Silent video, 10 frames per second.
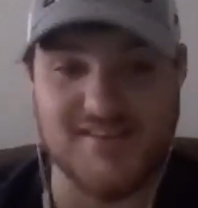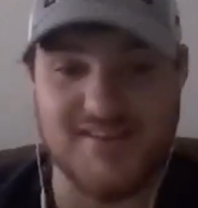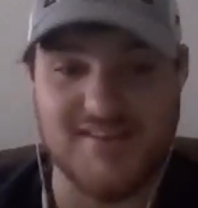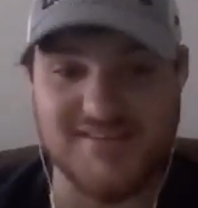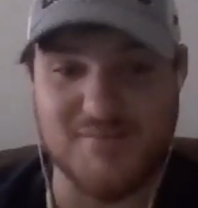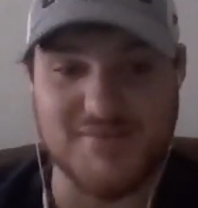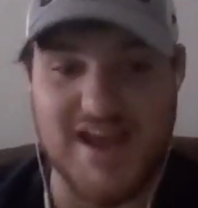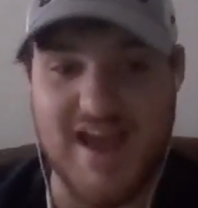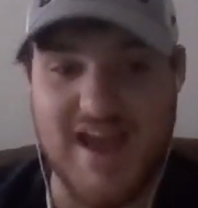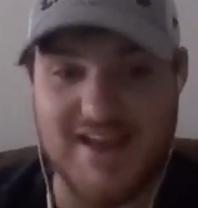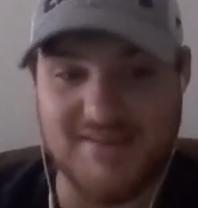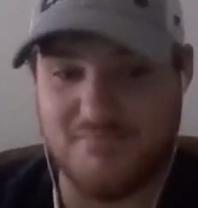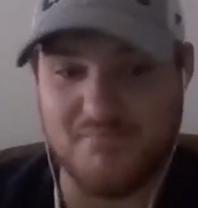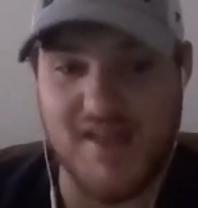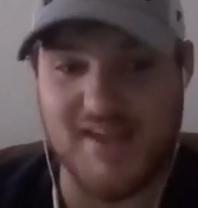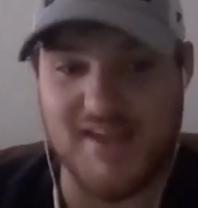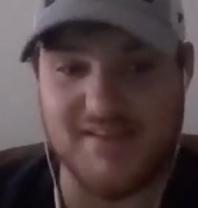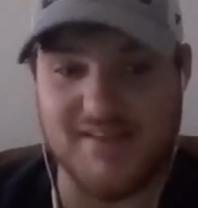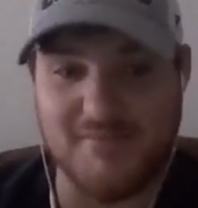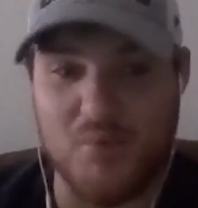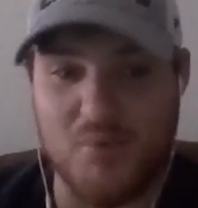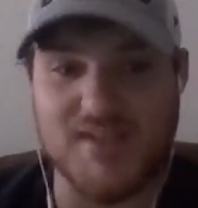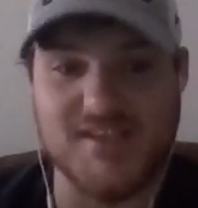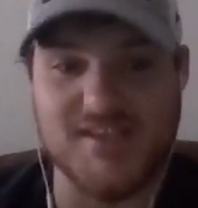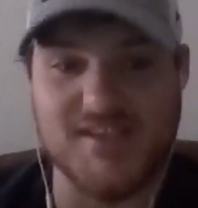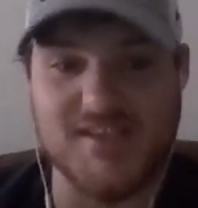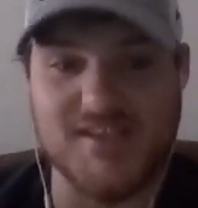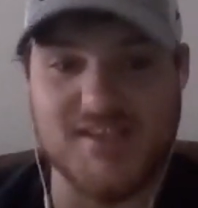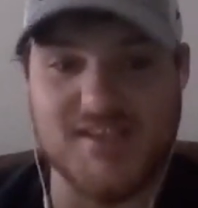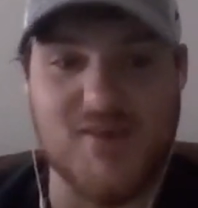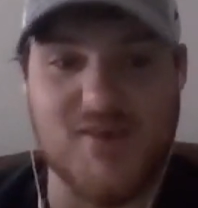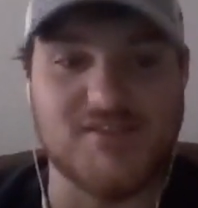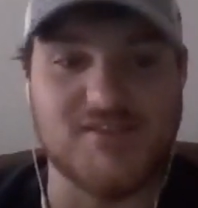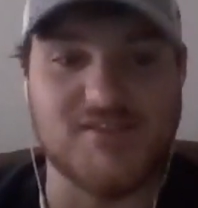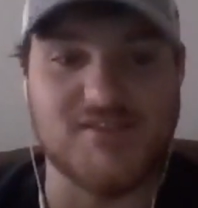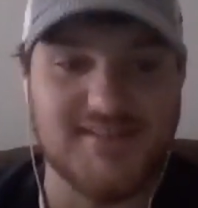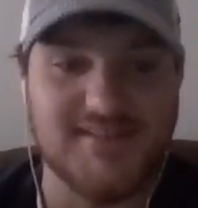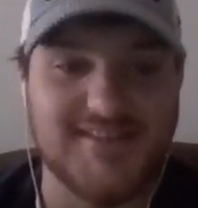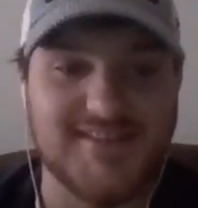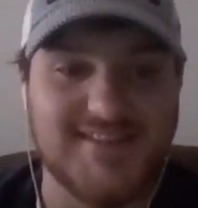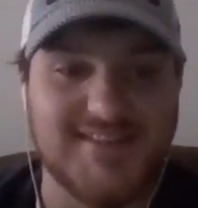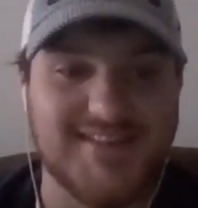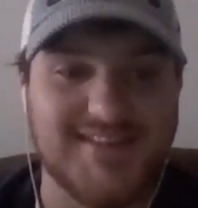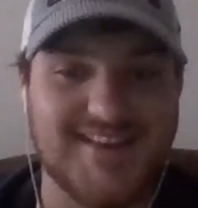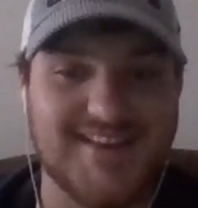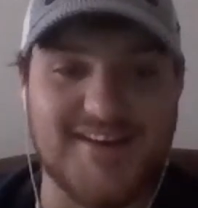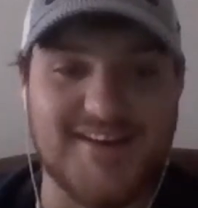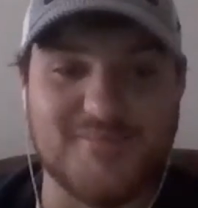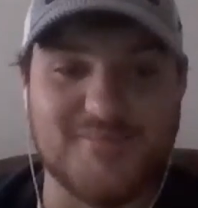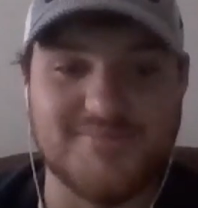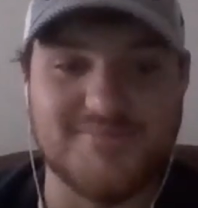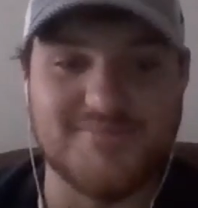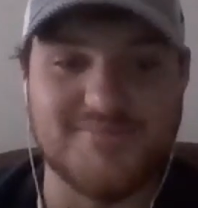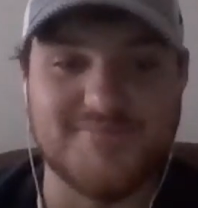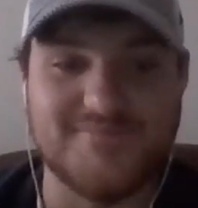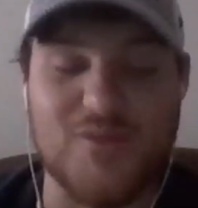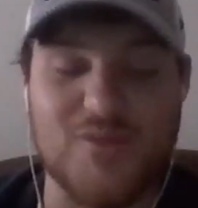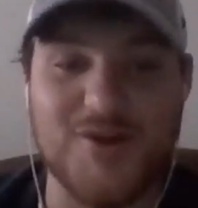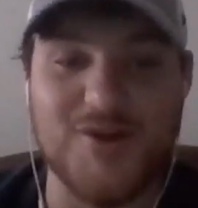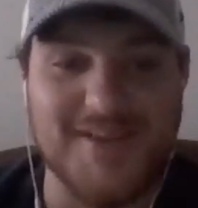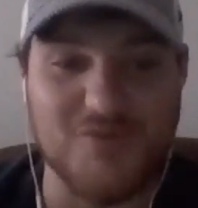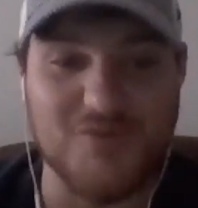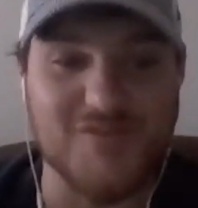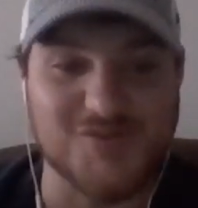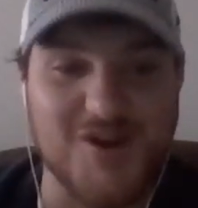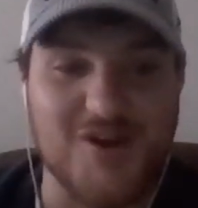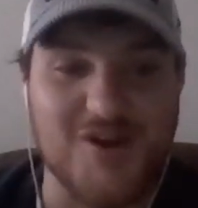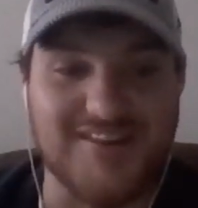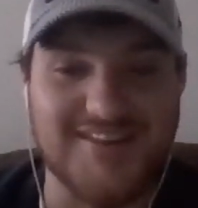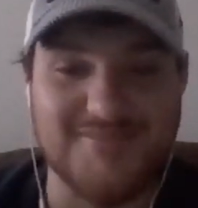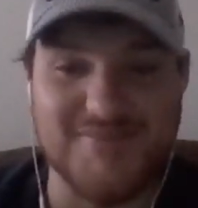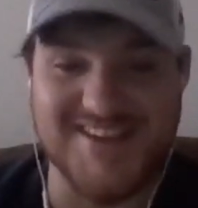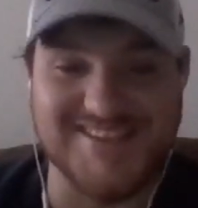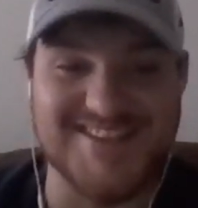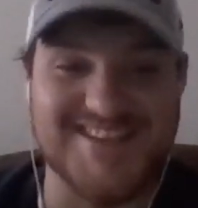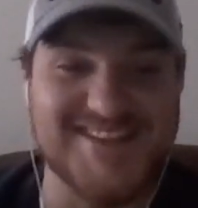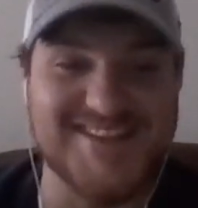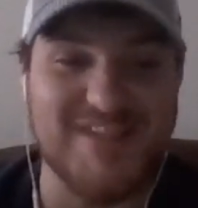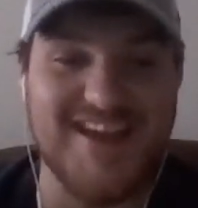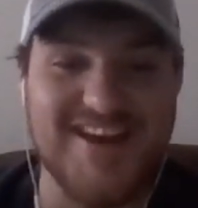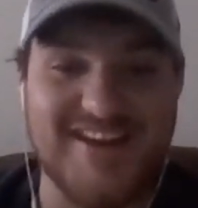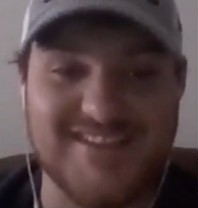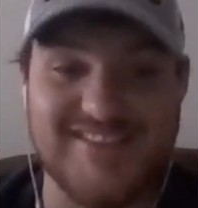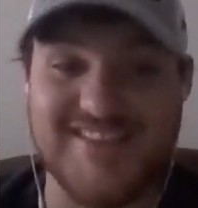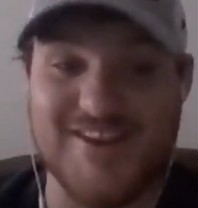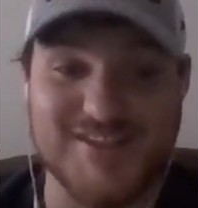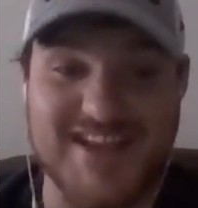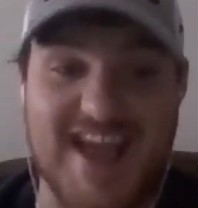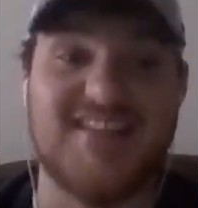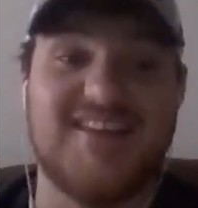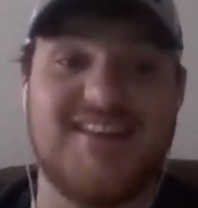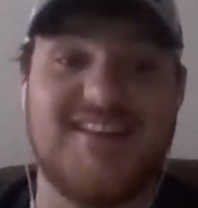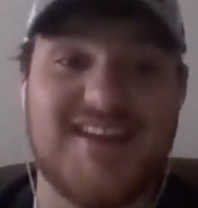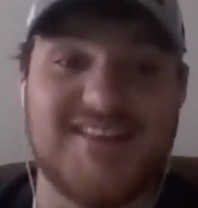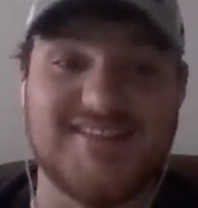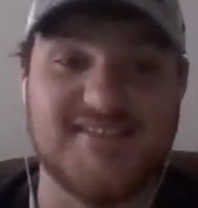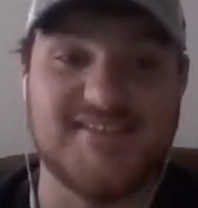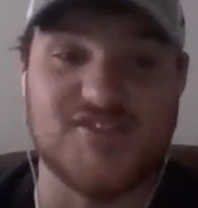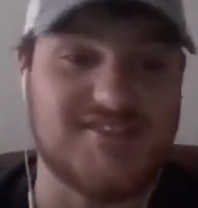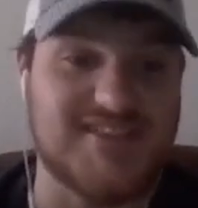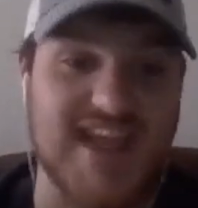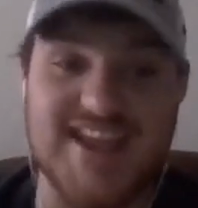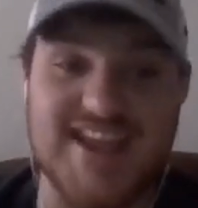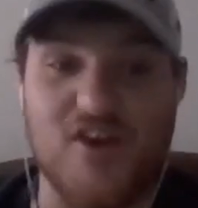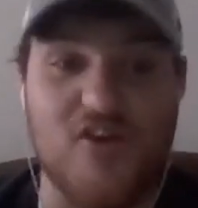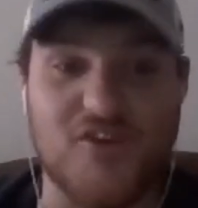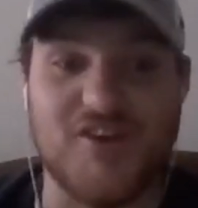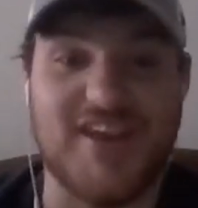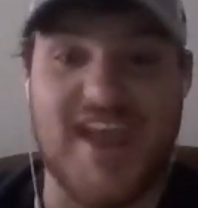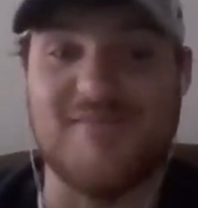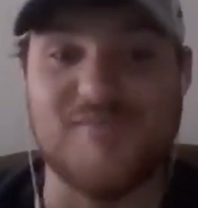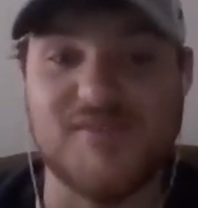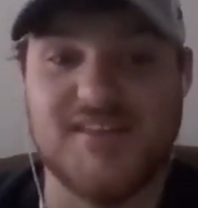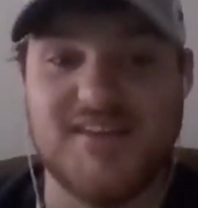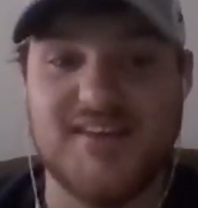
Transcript: sometimes at like points in the regular season. And how did they prove us wrong? Because in these playoffs, their talent is just taking over games.